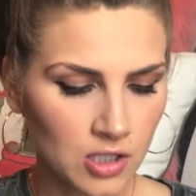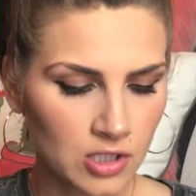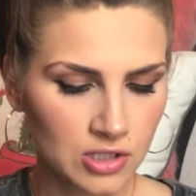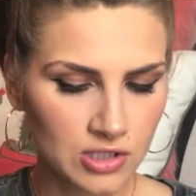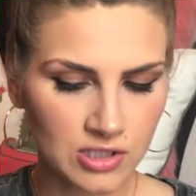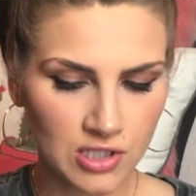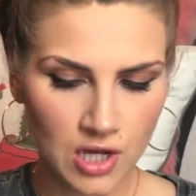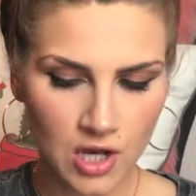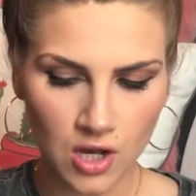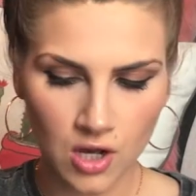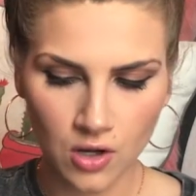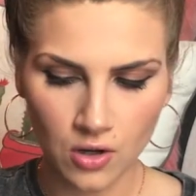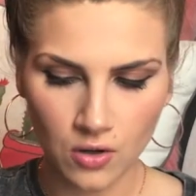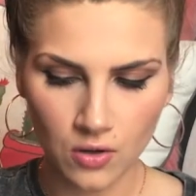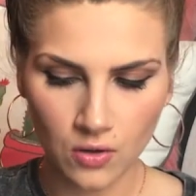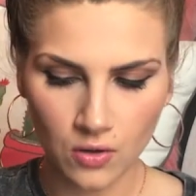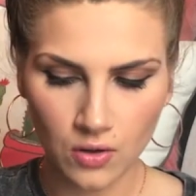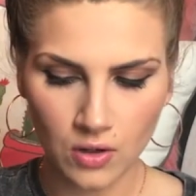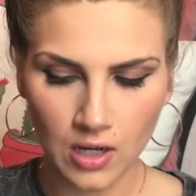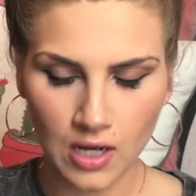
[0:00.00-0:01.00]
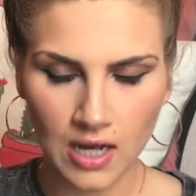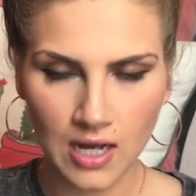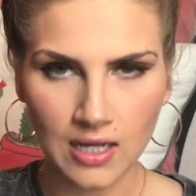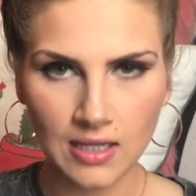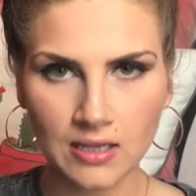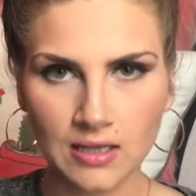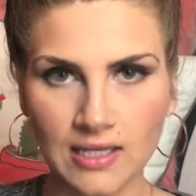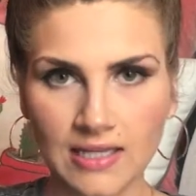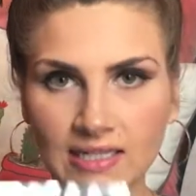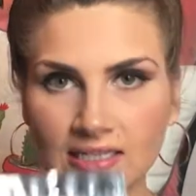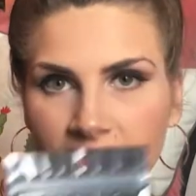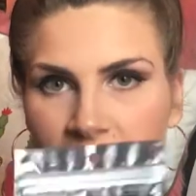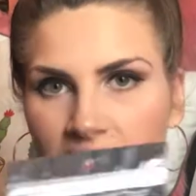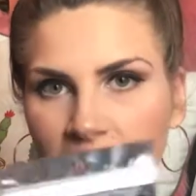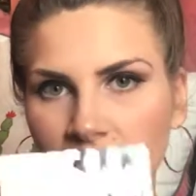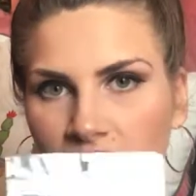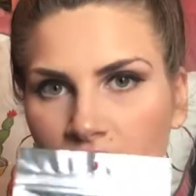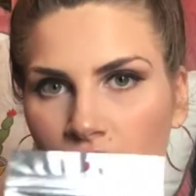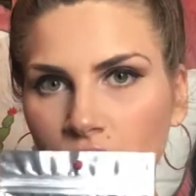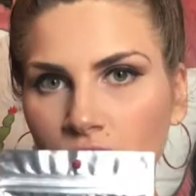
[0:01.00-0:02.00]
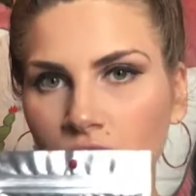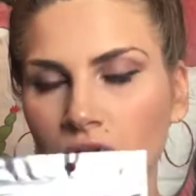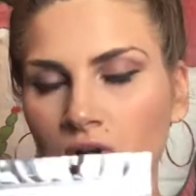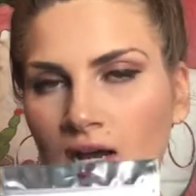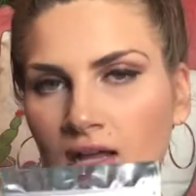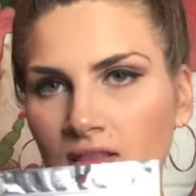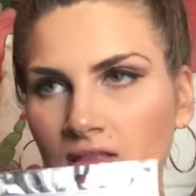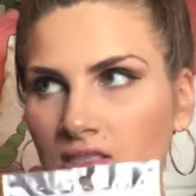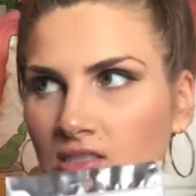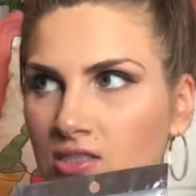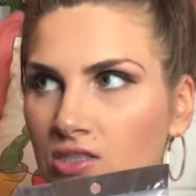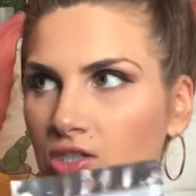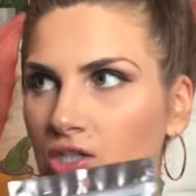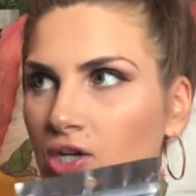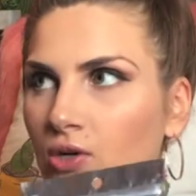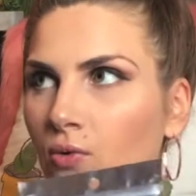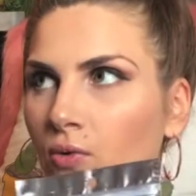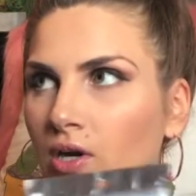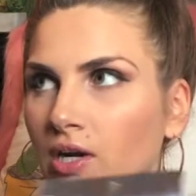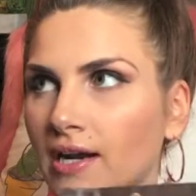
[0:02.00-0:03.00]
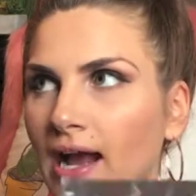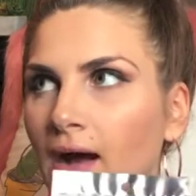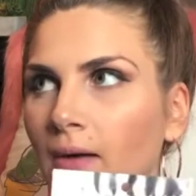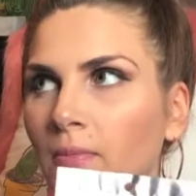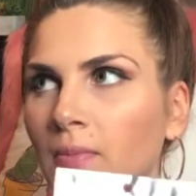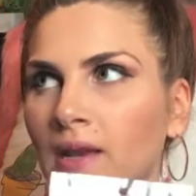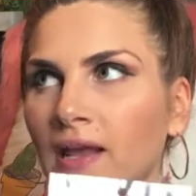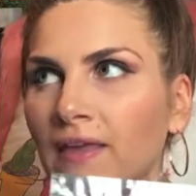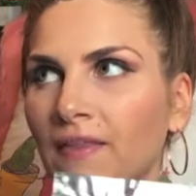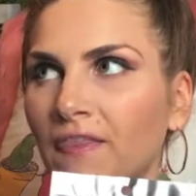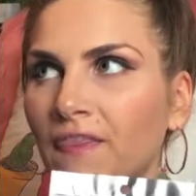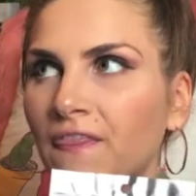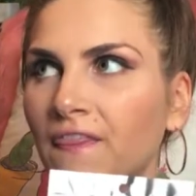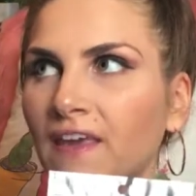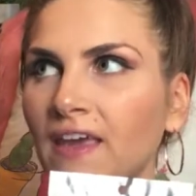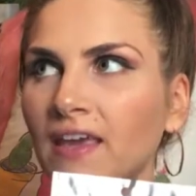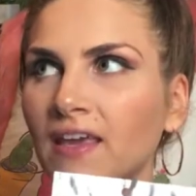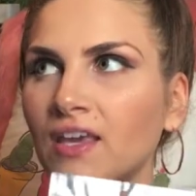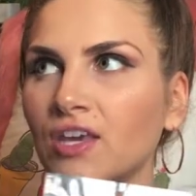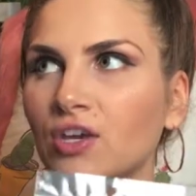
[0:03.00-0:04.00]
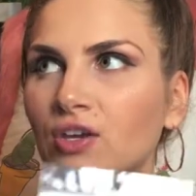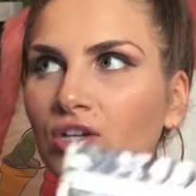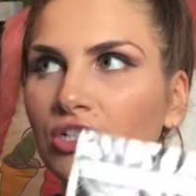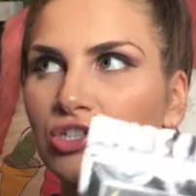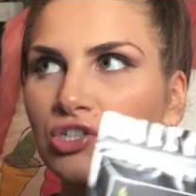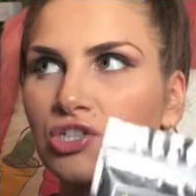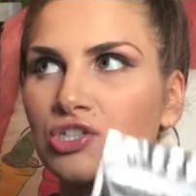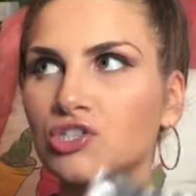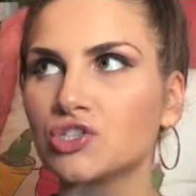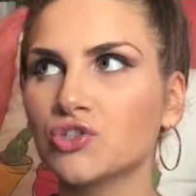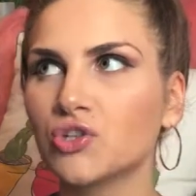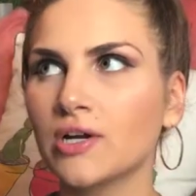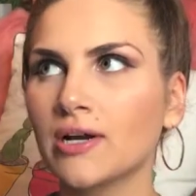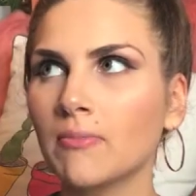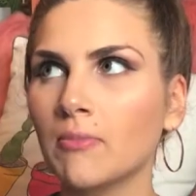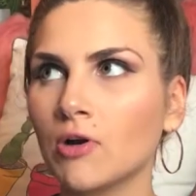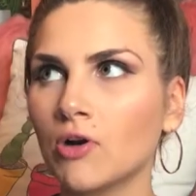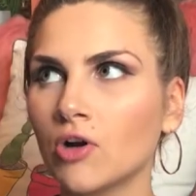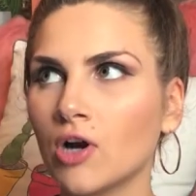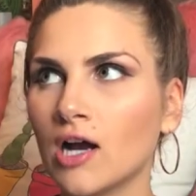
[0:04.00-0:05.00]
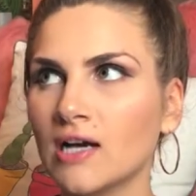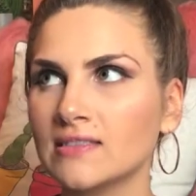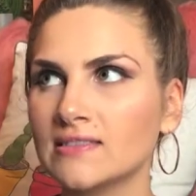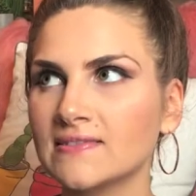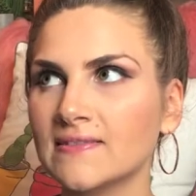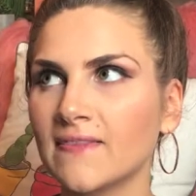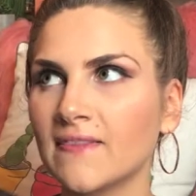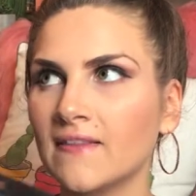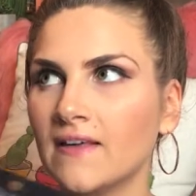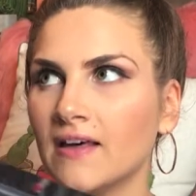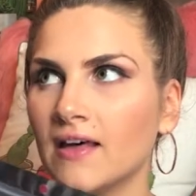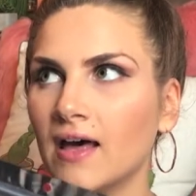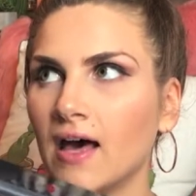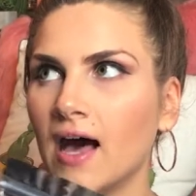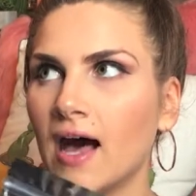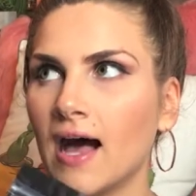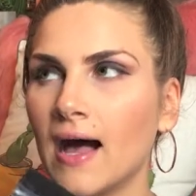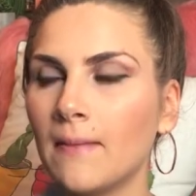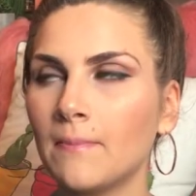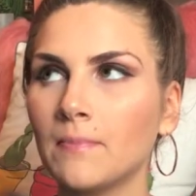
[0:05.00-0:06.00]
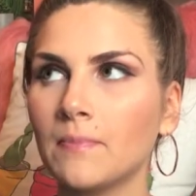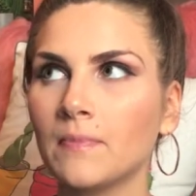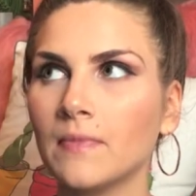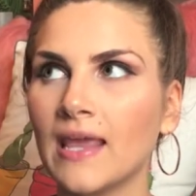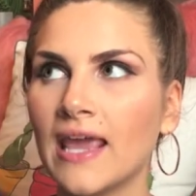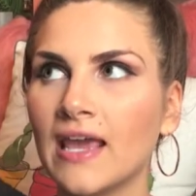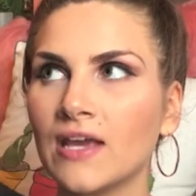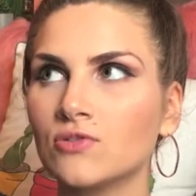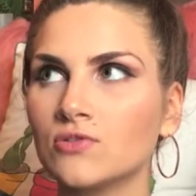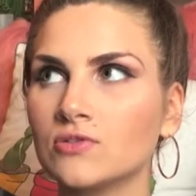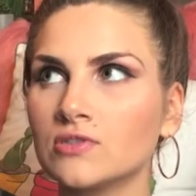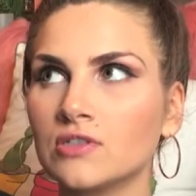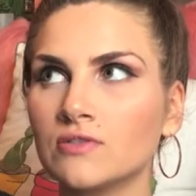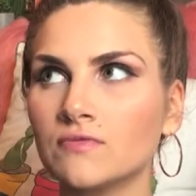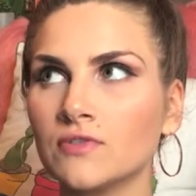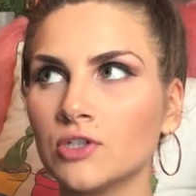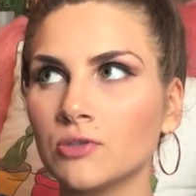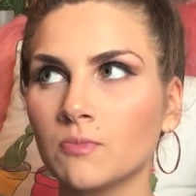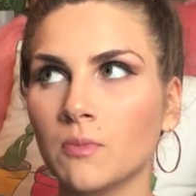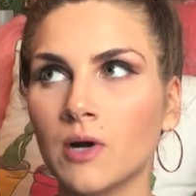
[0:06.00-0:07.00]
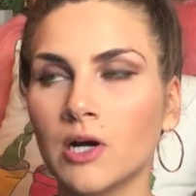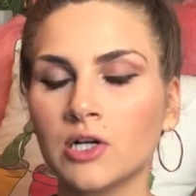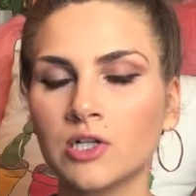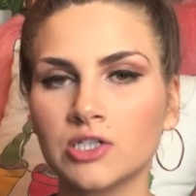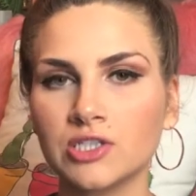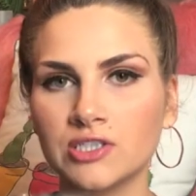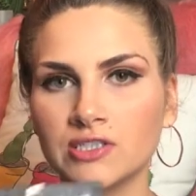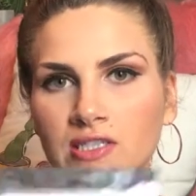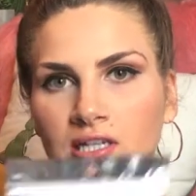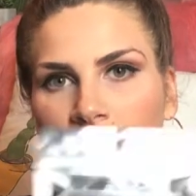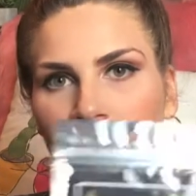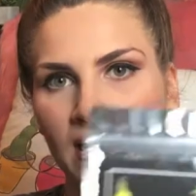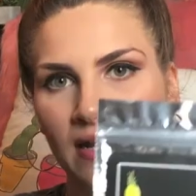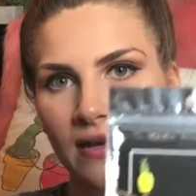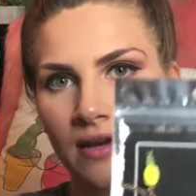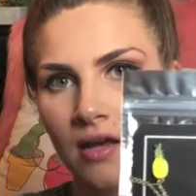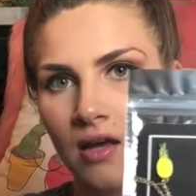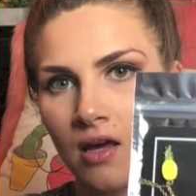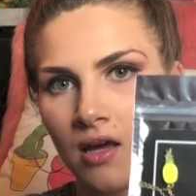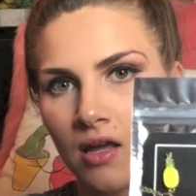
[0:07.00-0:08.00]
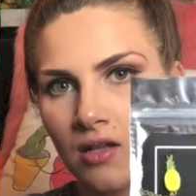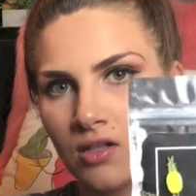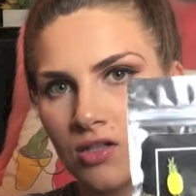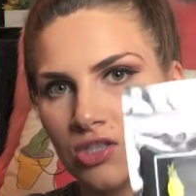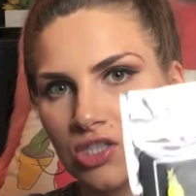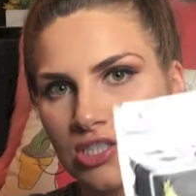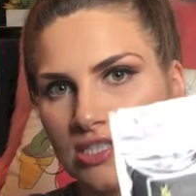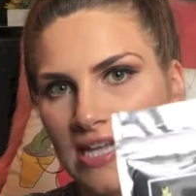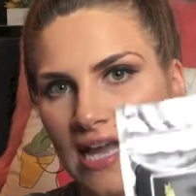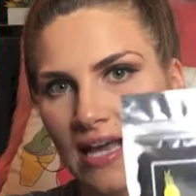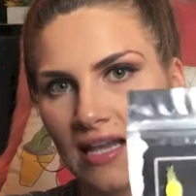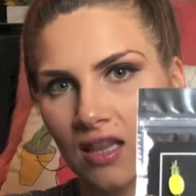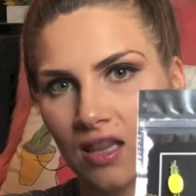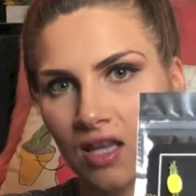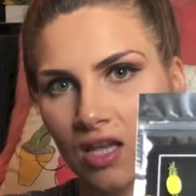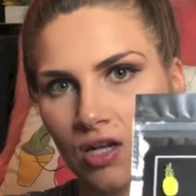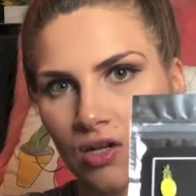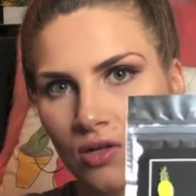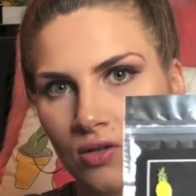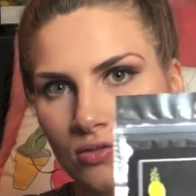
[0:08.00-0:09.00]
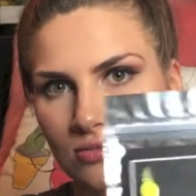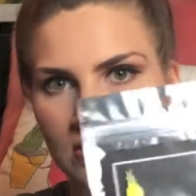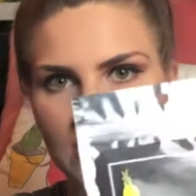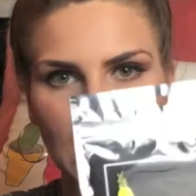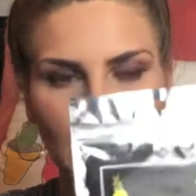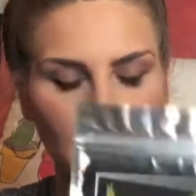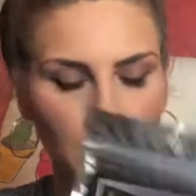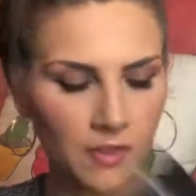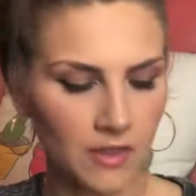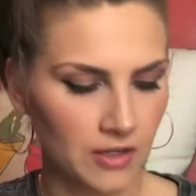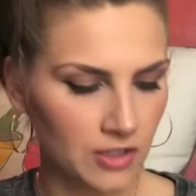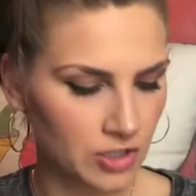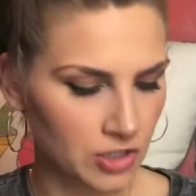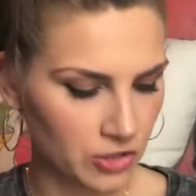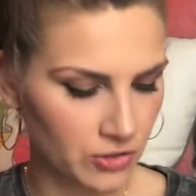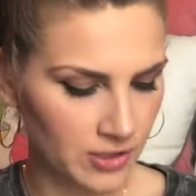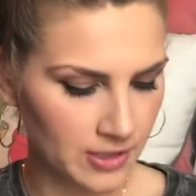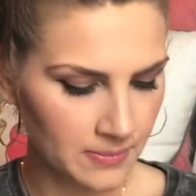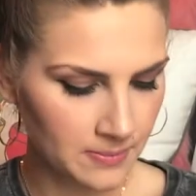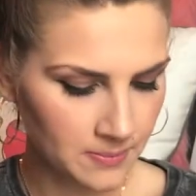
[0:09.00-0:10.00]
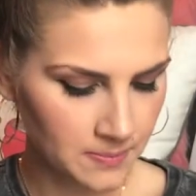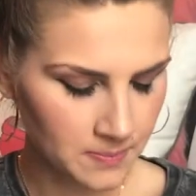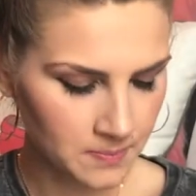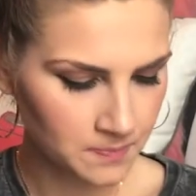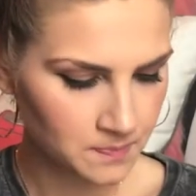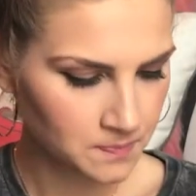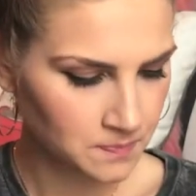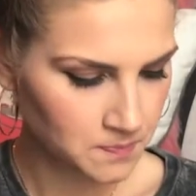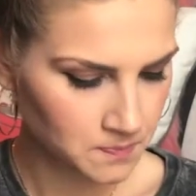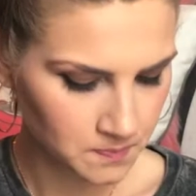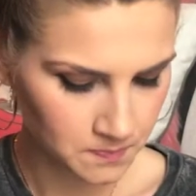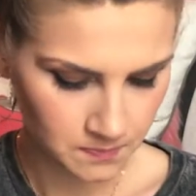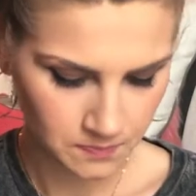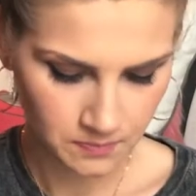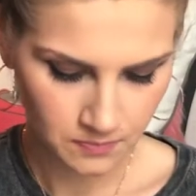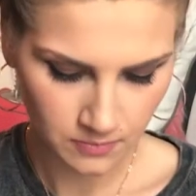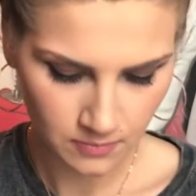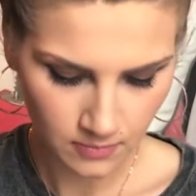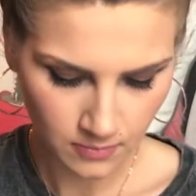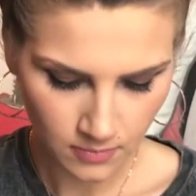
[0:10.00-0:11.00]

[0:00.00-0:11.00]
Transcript: So like I said, I don't know how these are gonna work out, but I think you can just string them across the uh, handles of your purse and they'll just add a little something to it.